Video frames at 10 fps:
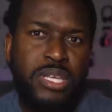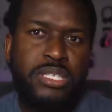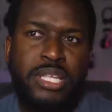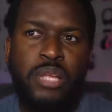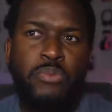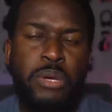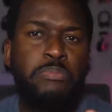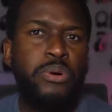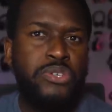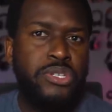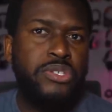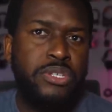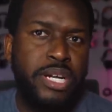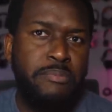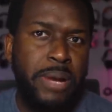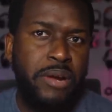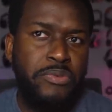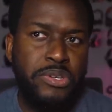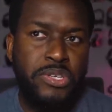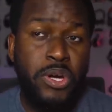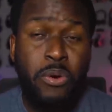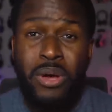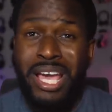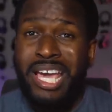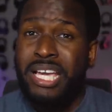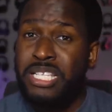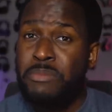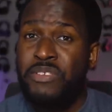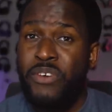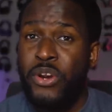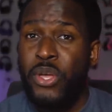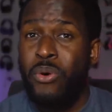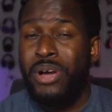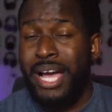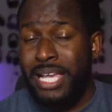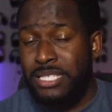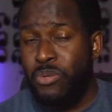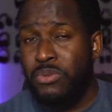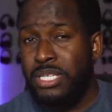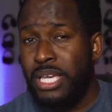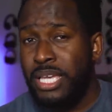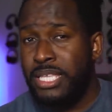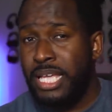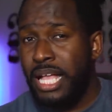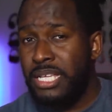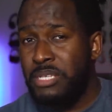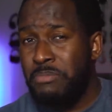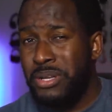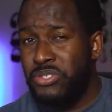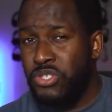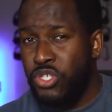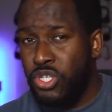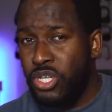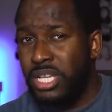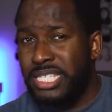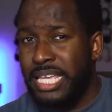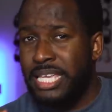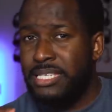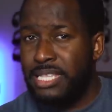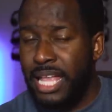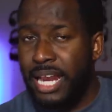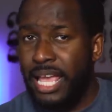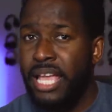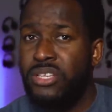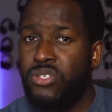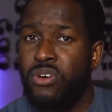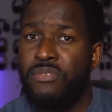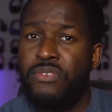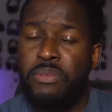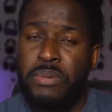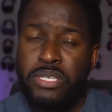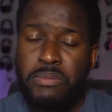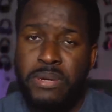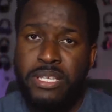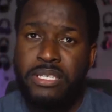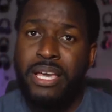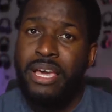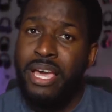the extent where it pushes certain boundaries. So in terms of audio, I still would take the Galaxy Buds just a slight edge over the Pixel Buds.